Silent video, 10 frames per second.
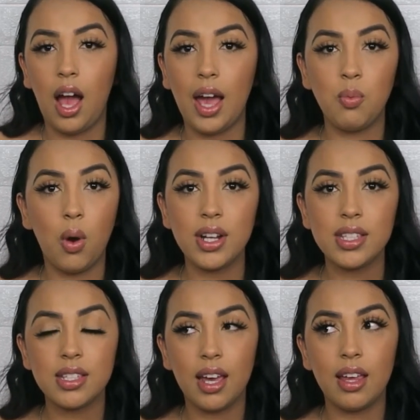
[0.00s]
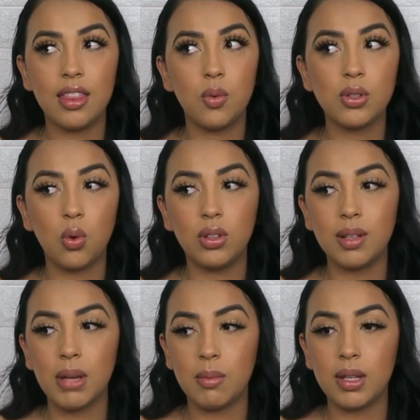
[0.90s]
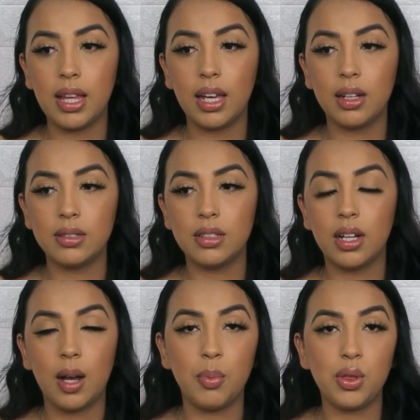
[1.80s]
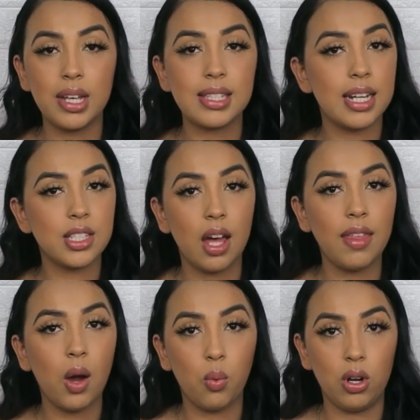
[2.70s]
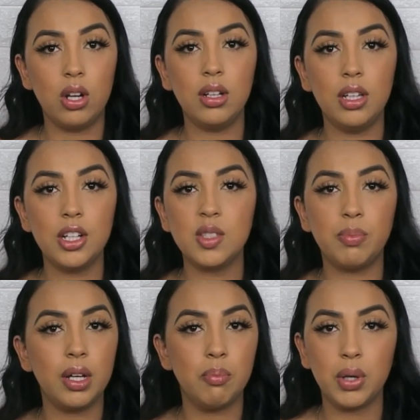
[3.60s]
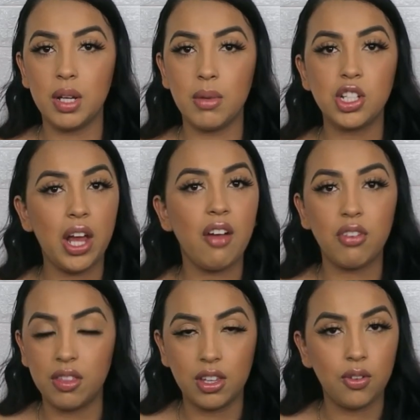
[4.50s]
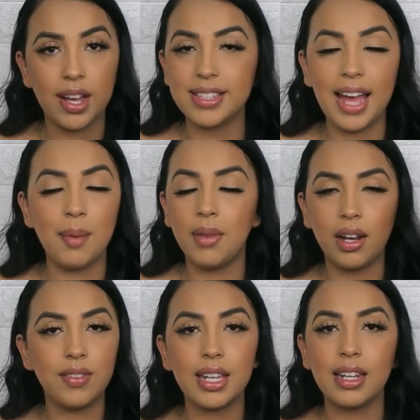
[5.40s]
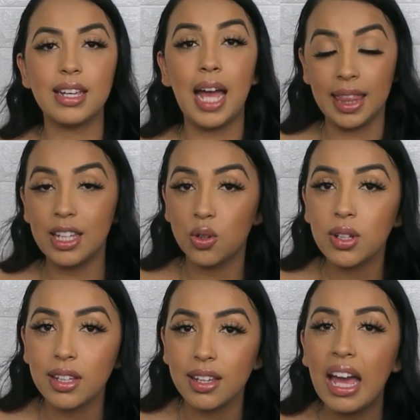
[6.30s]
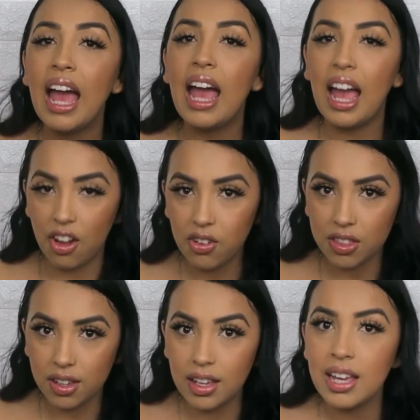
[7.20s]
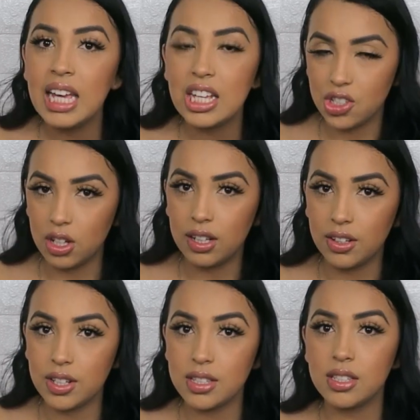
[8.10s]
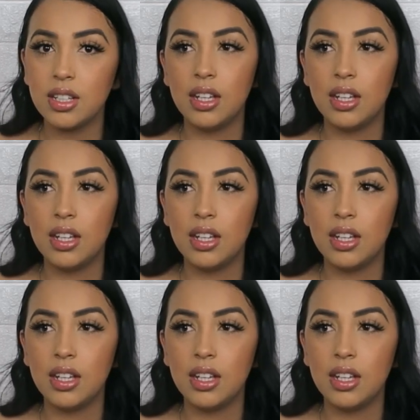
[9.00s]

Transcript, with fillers: I want to say there was only maybe like a couple things that I saw that were on clearance, but pretty much everything, you guys, I'm not even kidding. Literally everything is on clearance.